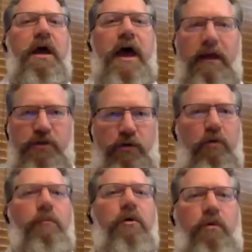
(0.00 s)
as a
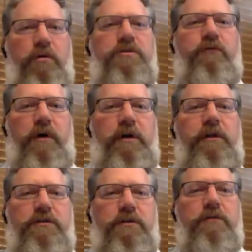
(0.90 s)
normal course of running
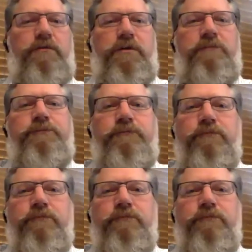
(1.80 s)
the solution.